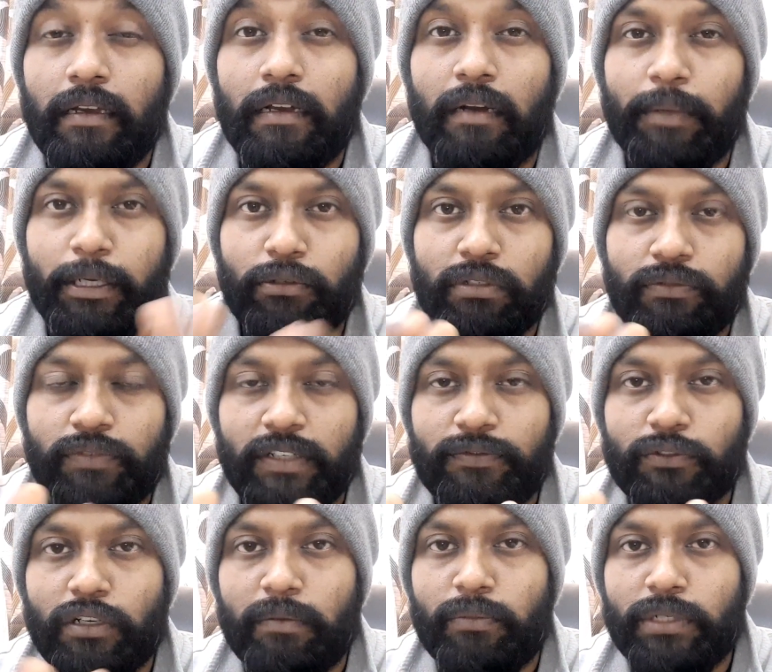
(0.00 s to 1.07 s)
Coming to the
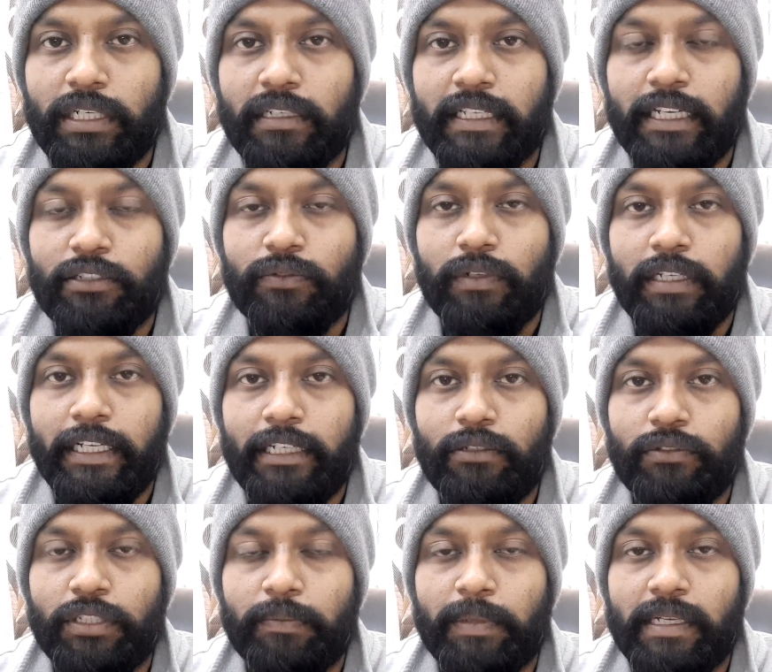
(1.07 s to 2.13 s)
fifth component that you will need
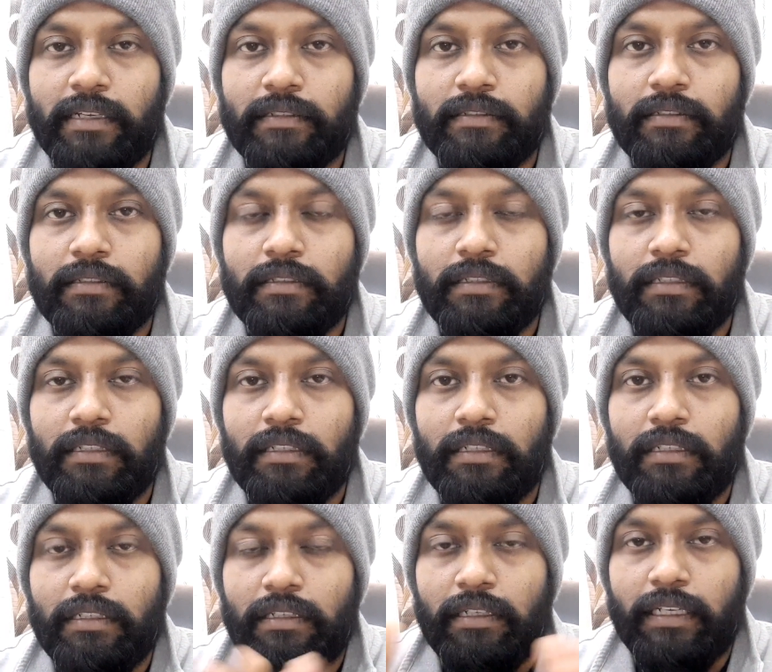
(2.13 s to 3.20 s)
to replace
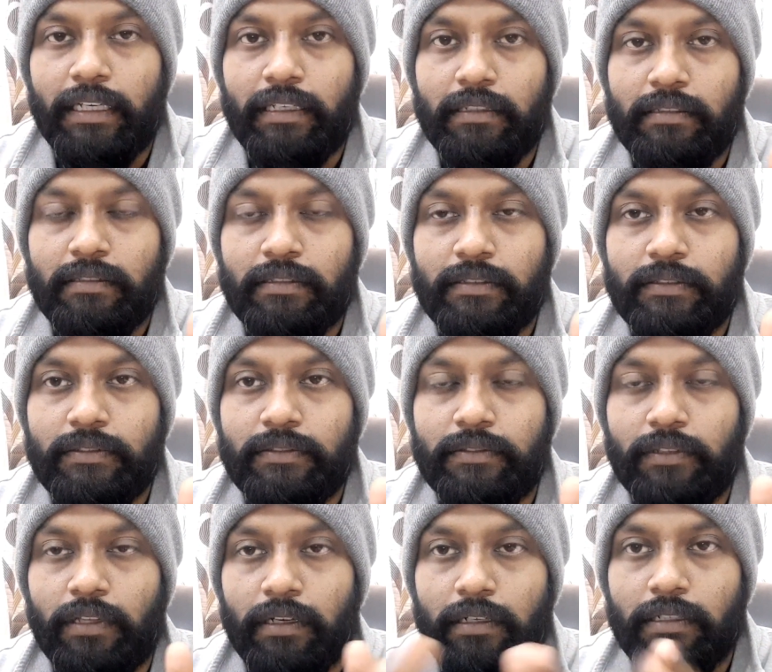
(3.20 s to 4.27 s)
is
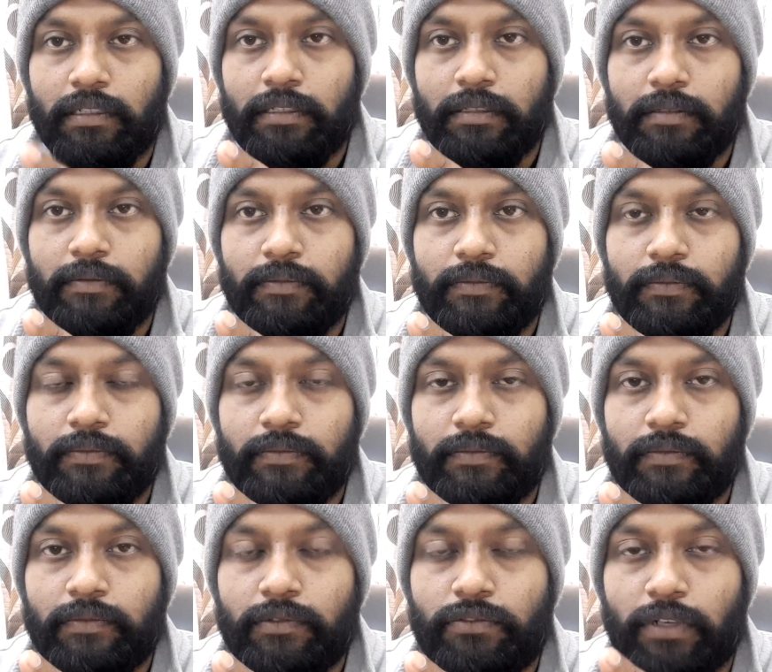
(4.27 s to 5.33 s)
the
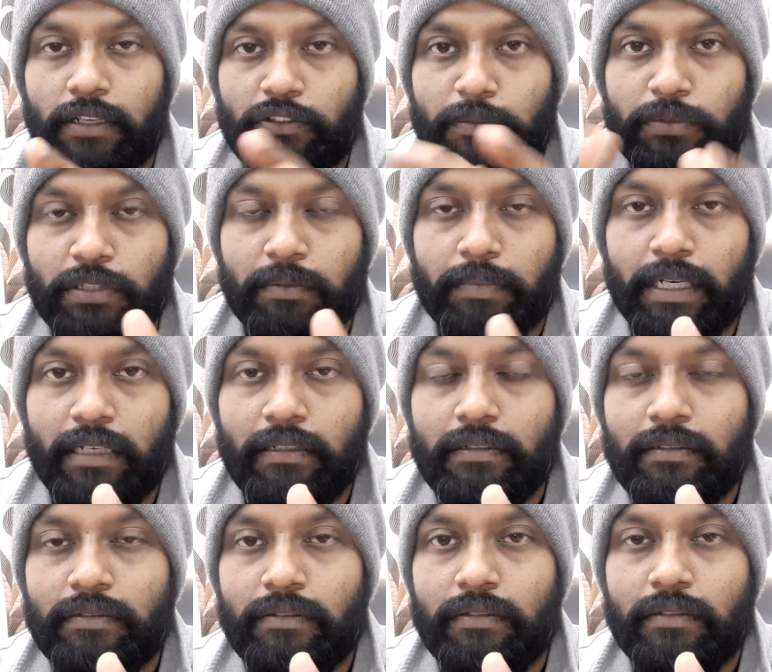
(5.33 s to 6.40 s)
transmission part.
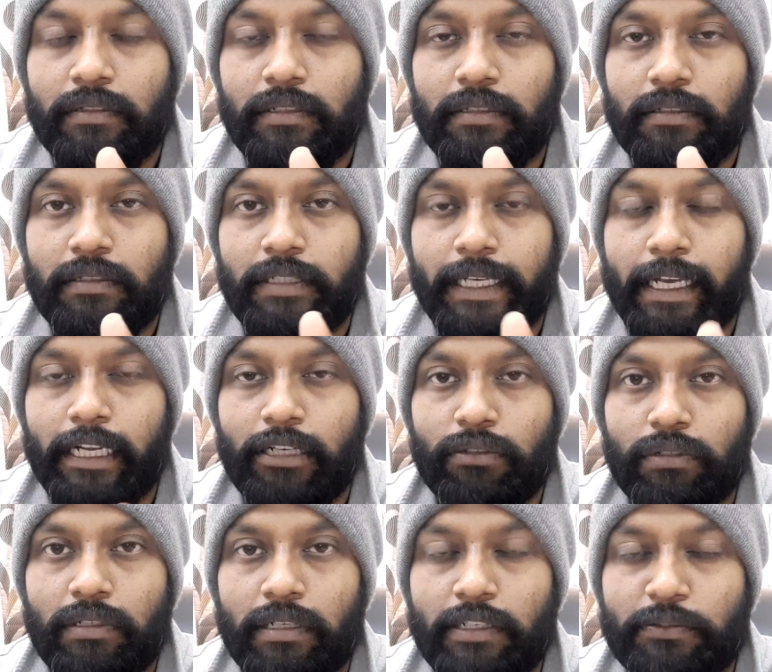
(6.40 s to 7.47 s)
Taking into
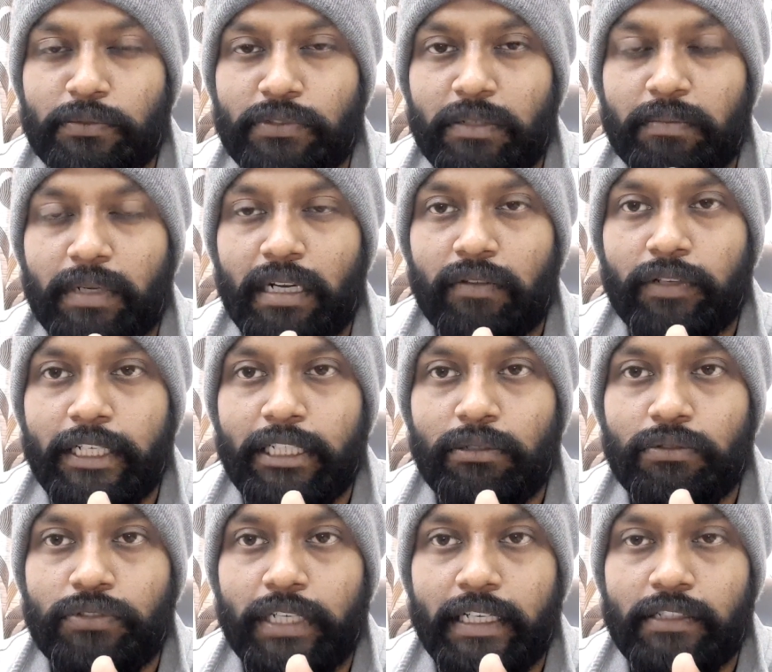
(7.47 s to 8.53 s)
the transmission part, we need
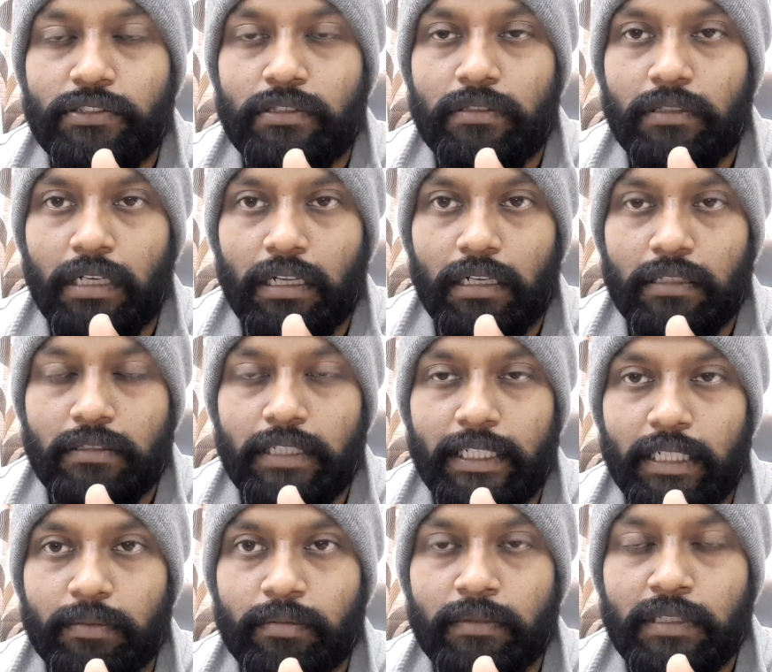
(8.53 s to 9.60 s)
to change the clutch
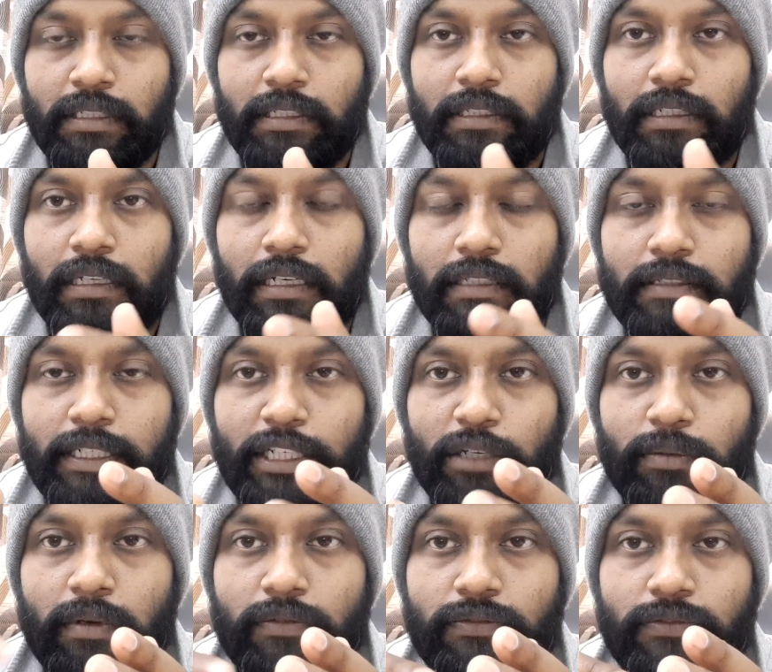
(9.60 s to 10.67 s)
setup. Clutch
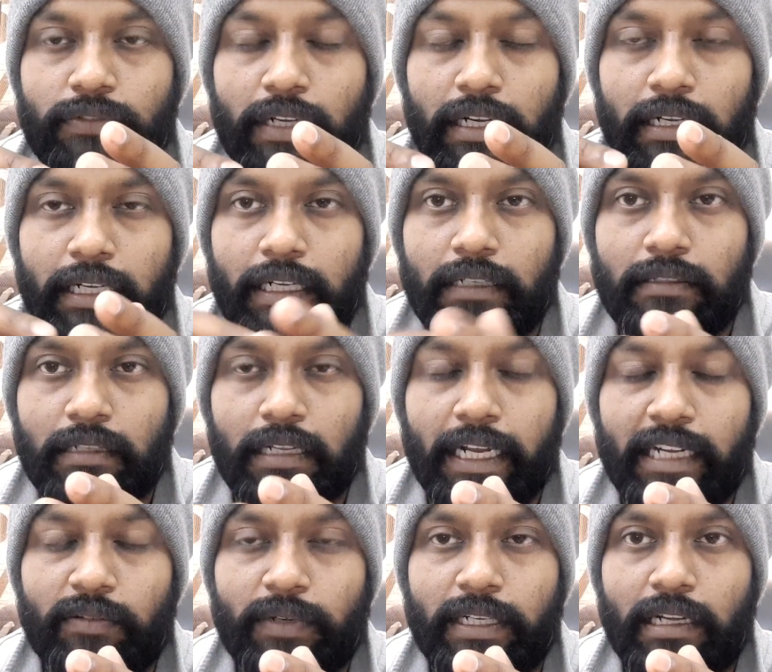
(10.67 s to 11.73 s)
setup of 100 is a
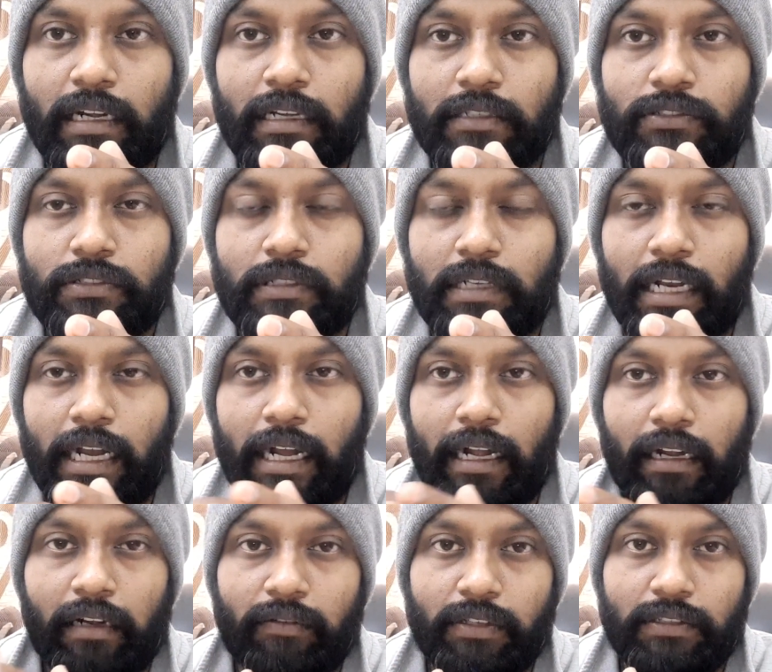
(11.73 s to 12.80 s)
lightweight clutch
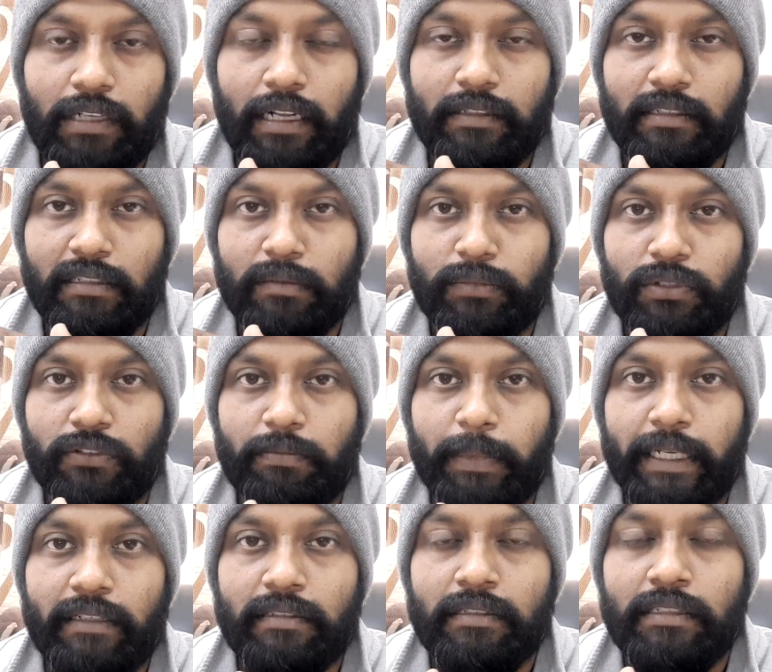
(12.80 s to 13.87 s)
and with lesser number of
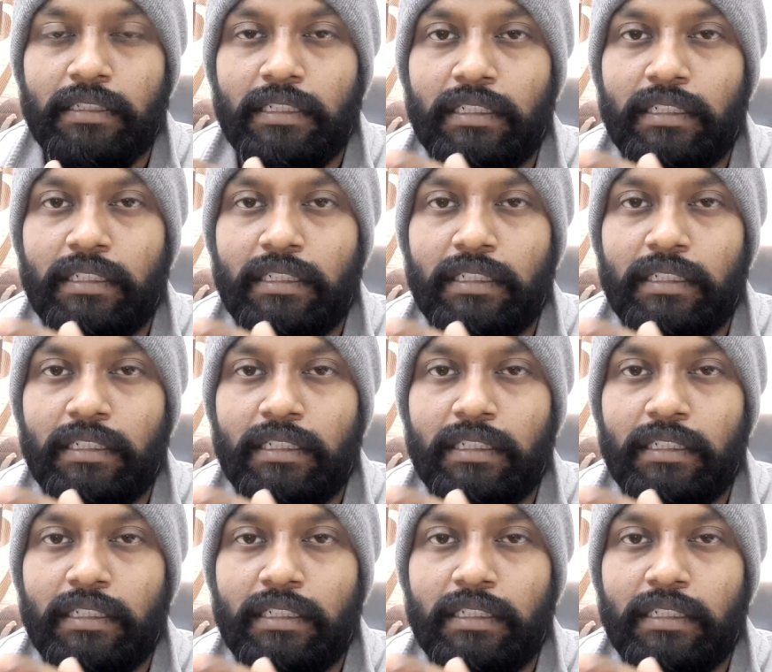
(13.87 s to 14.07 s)
plates.